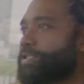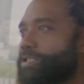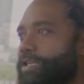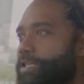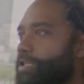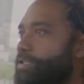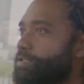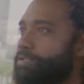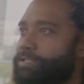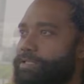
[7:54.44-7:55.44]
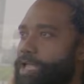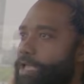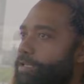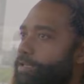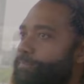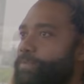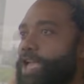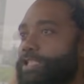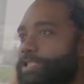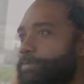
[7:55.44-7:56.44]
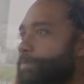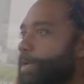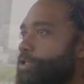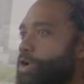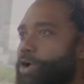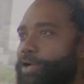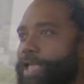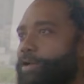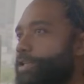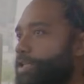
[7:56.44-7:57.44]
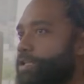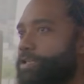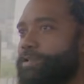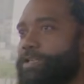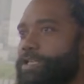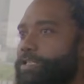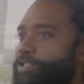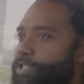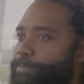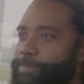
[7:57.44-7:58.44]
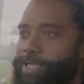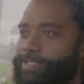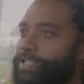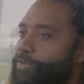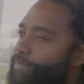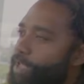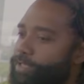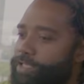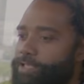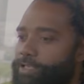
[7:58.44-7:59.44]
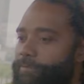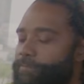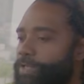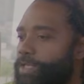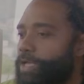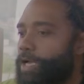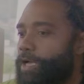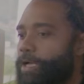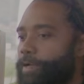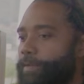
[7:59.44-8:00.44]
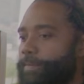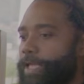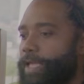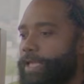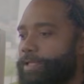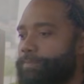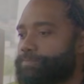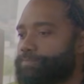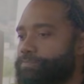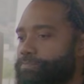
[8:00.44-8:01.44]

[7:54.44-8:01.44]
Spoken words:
ticket to Ghana. I shipped my dog out here, shipped myself out here. And